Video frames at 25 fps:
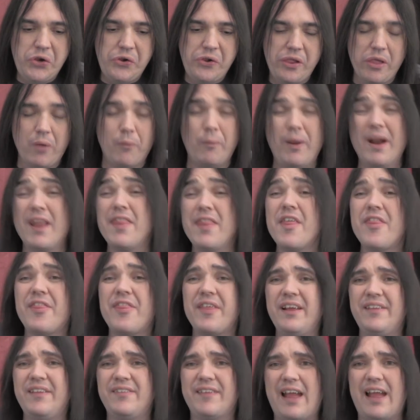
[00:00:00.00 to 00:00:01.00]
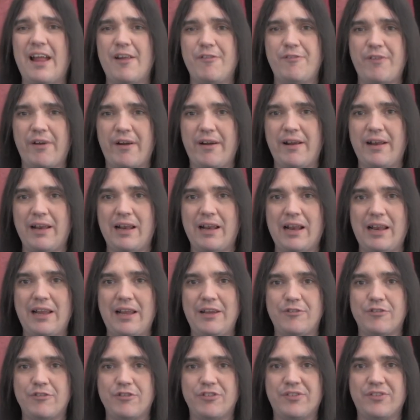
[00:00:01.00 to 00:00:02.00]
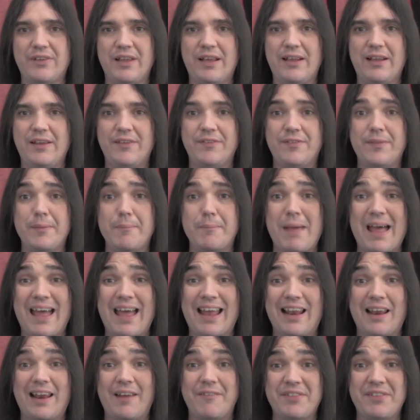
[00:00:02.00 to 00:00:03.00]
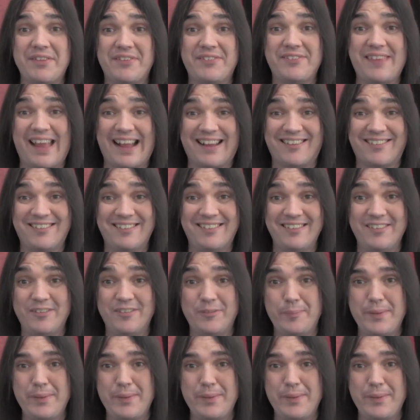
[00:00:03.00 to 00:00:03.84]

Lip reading: of the things I have very little interest in is the battle of the sexes,